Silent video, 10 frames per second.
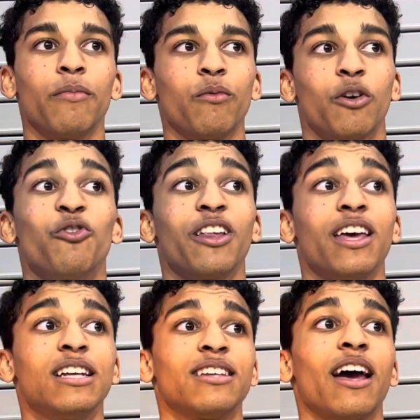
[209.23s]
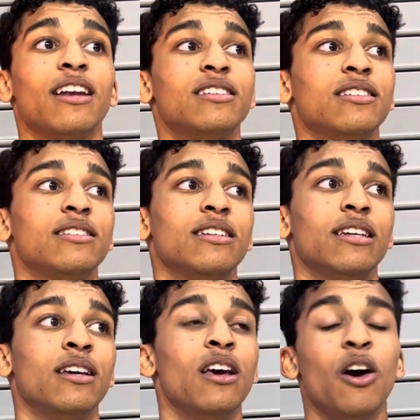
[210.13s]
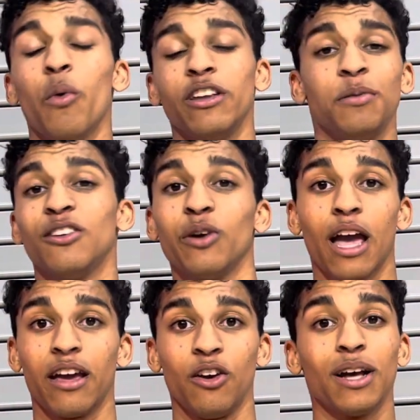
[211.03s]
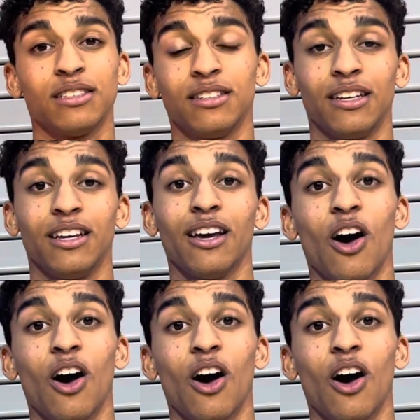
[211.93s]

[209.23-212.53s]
we're really excited to see what he's been doing at USC.